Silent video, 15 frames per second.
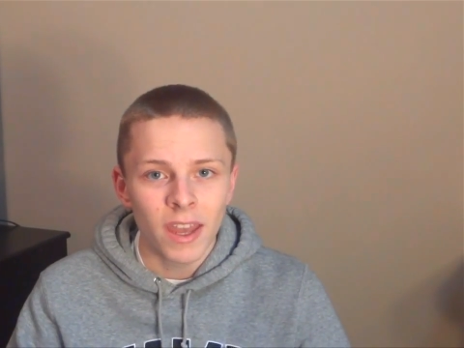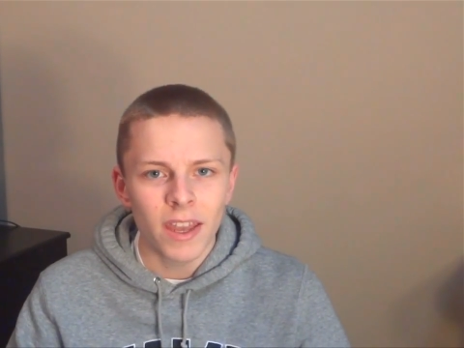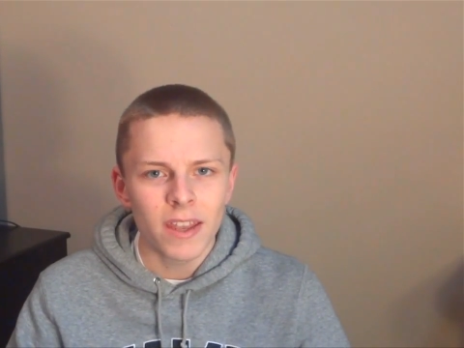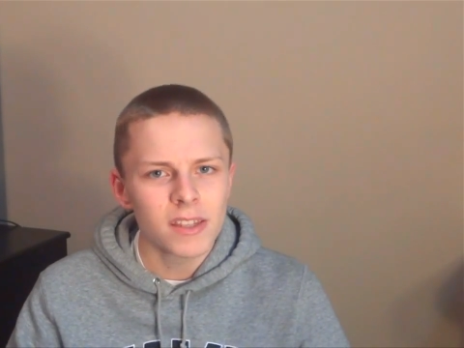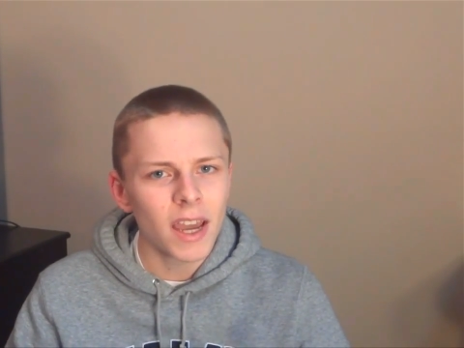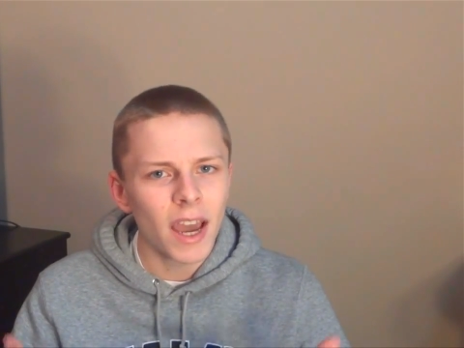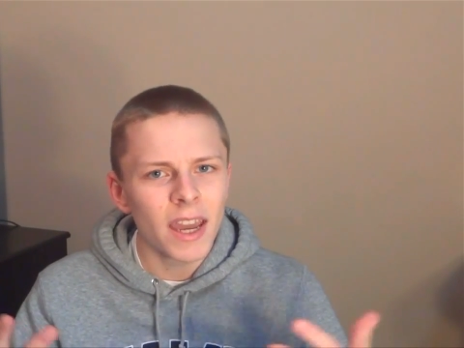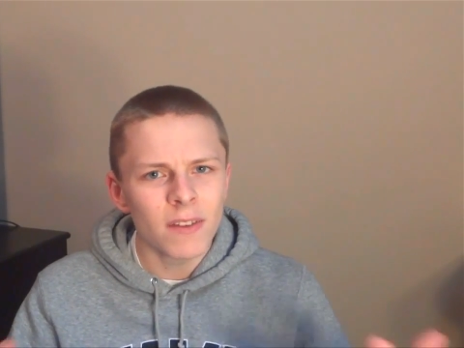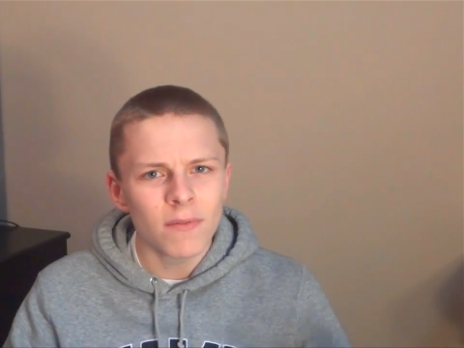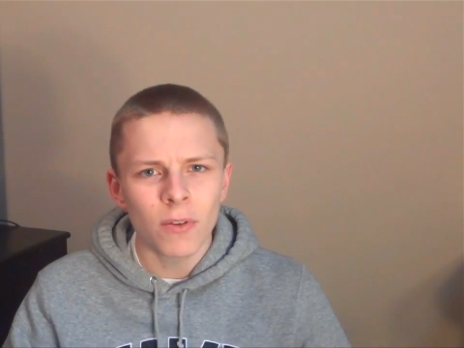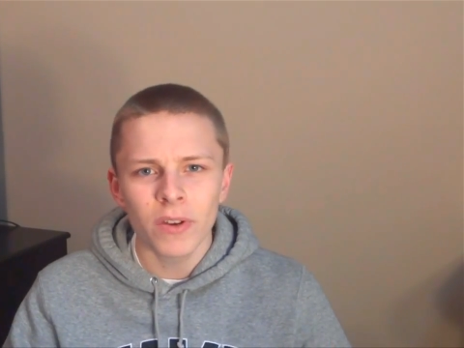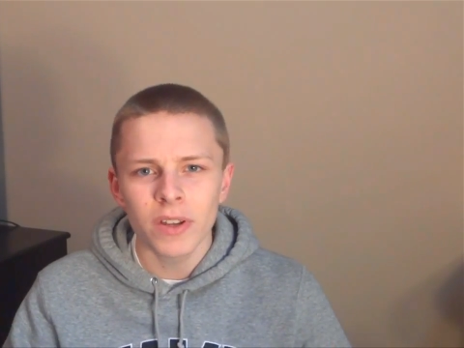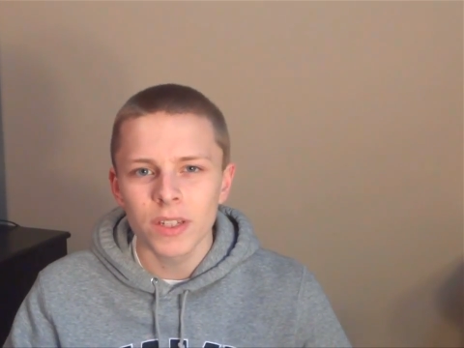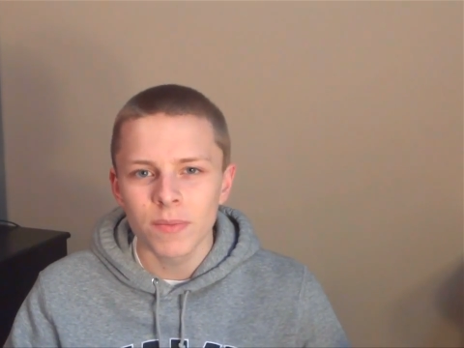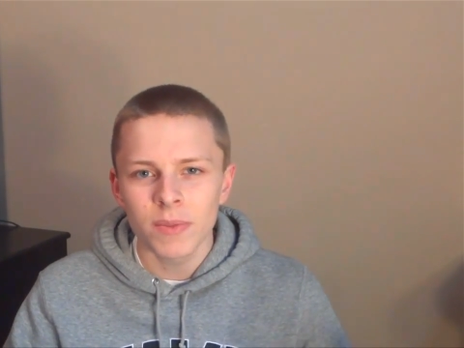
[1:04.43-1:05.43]
It's kind of
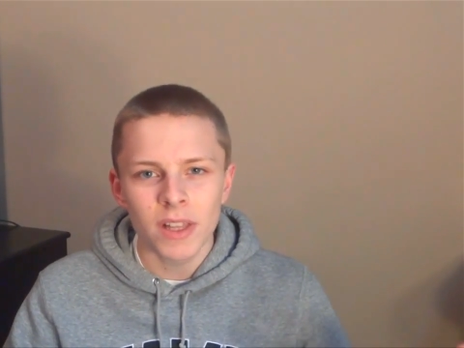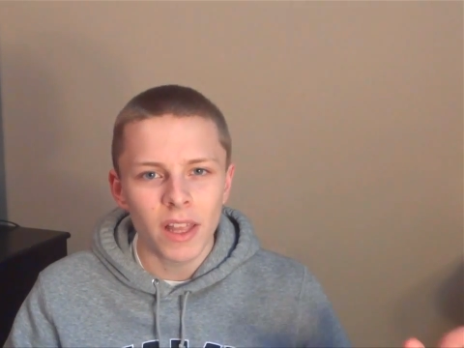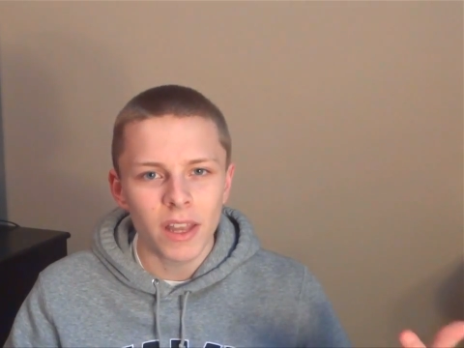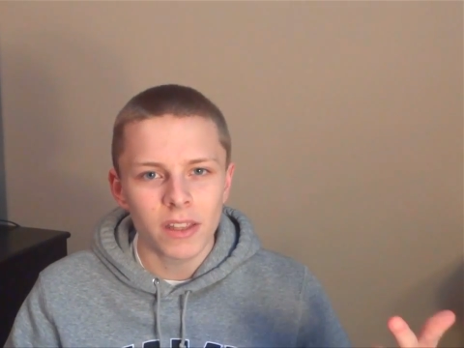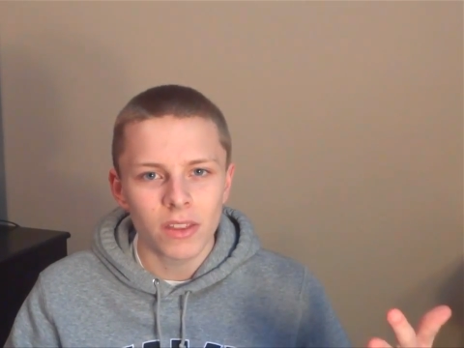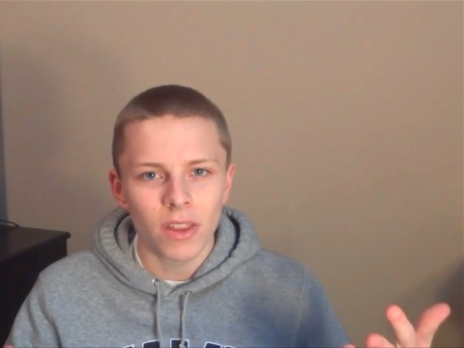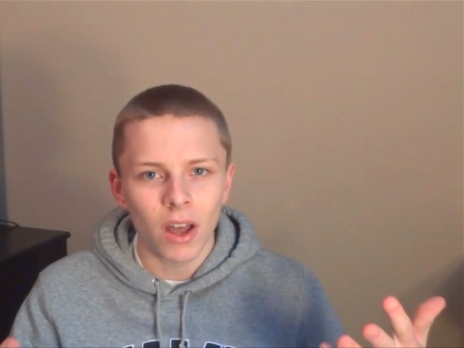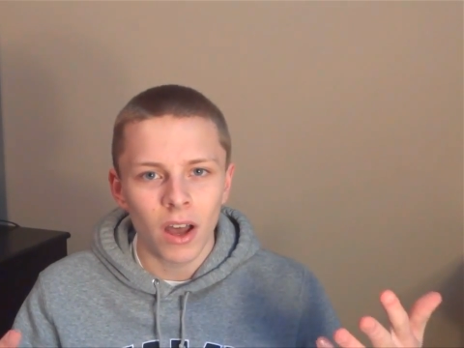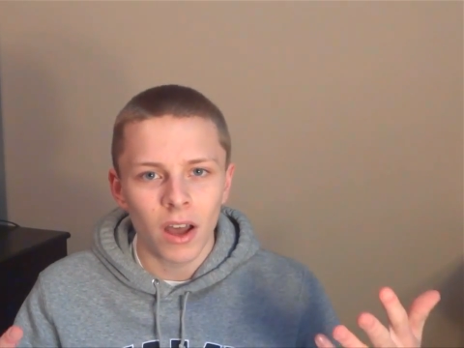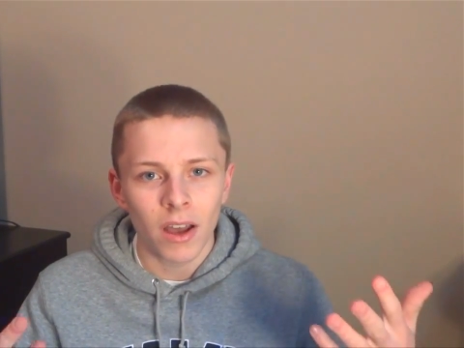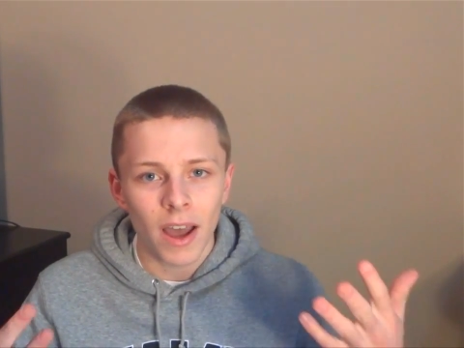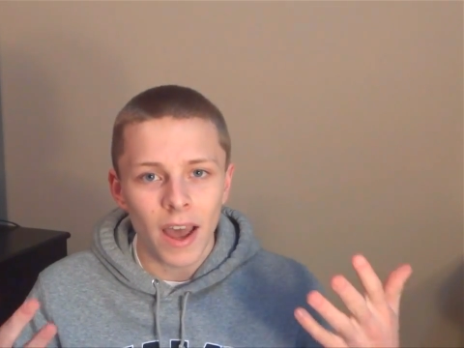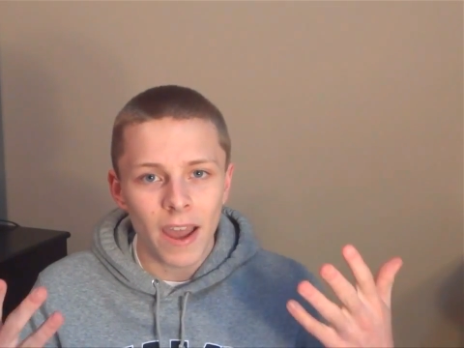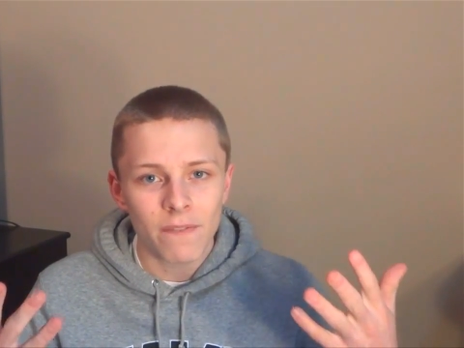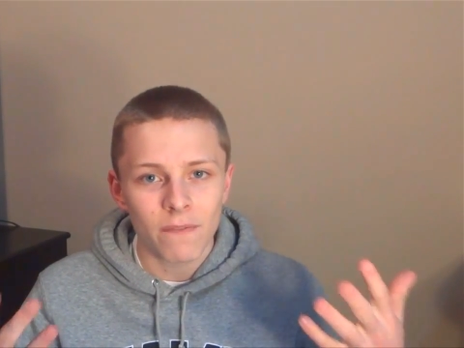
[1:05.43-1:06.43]
going to be like the
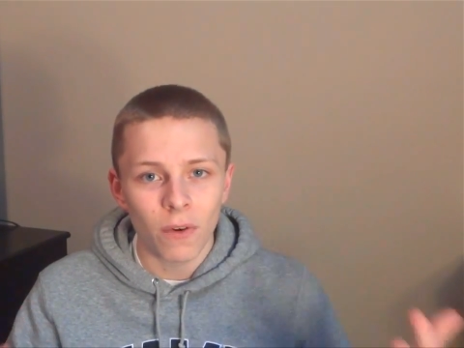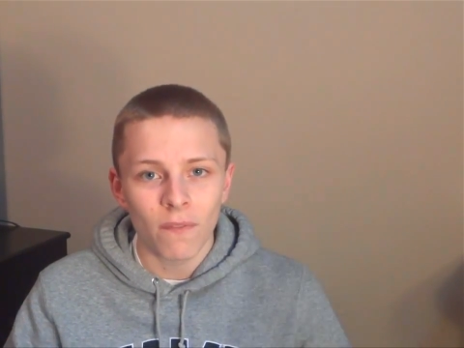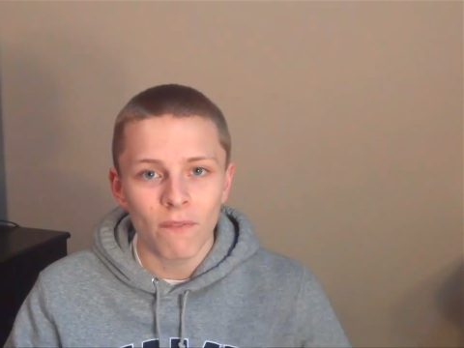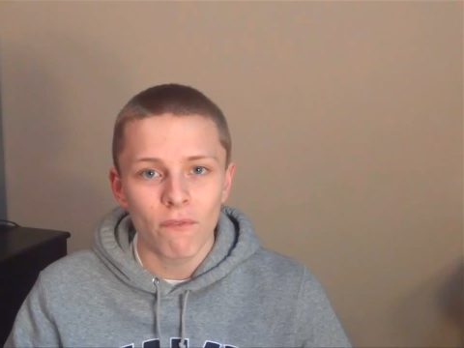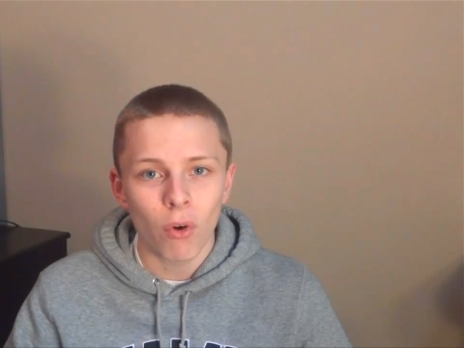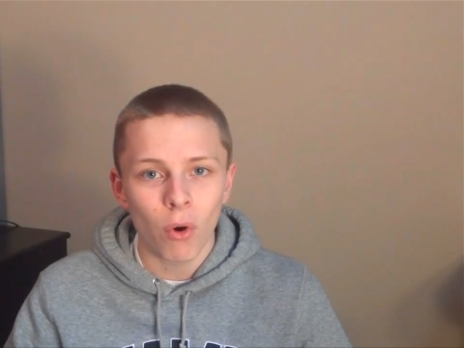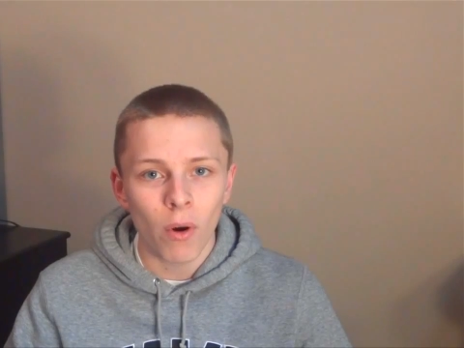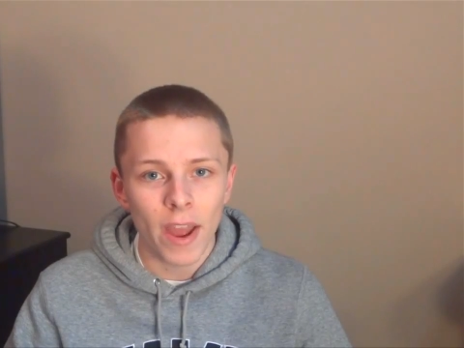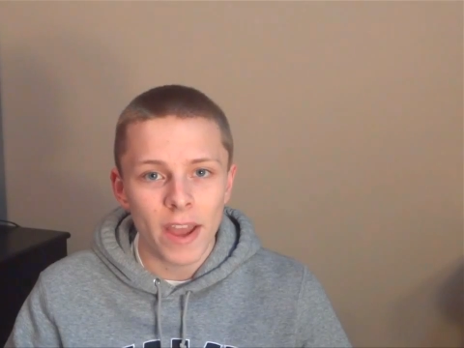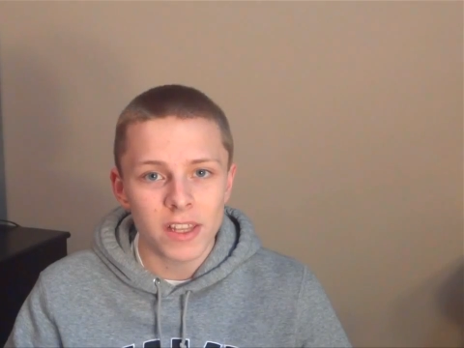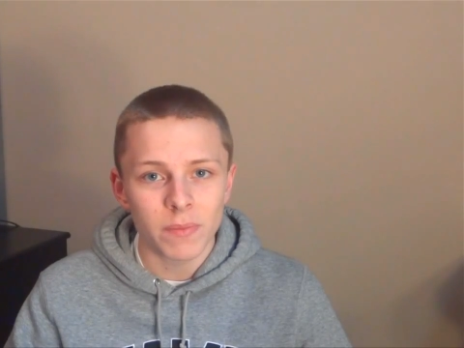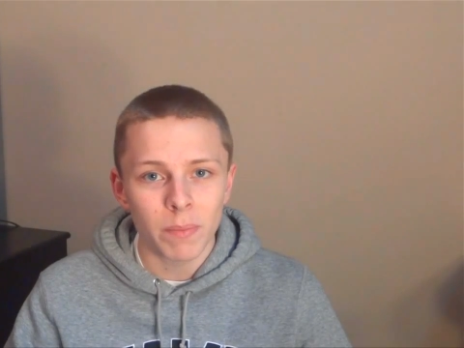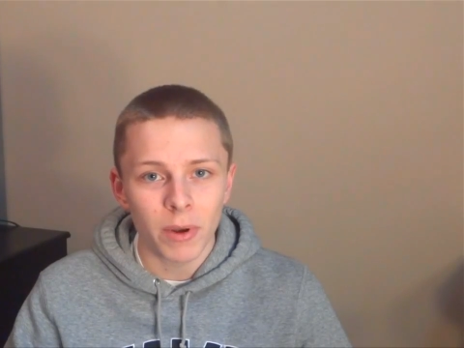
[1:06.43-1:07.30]
iPhone 4S,